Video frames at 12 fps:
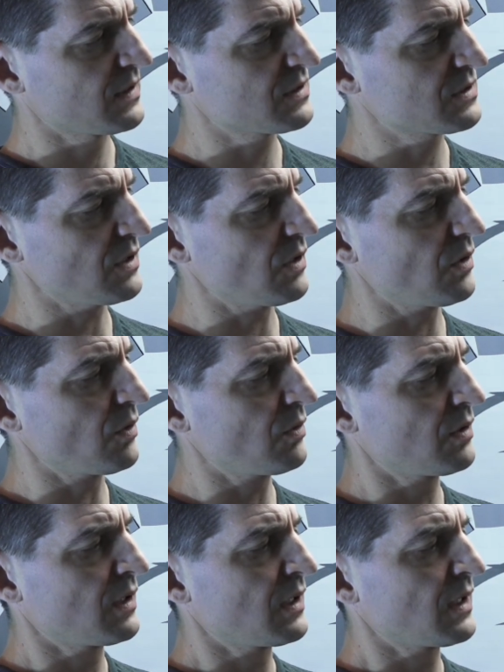So
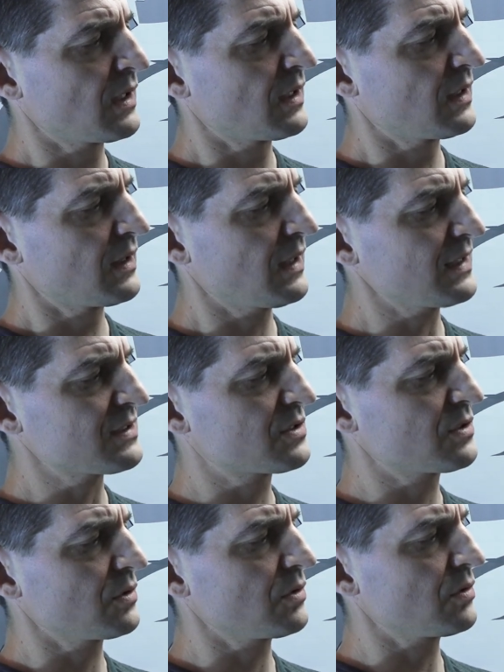let's
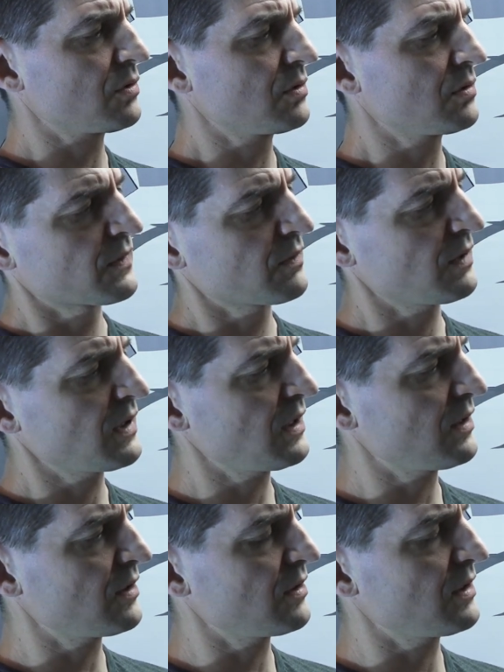do, right here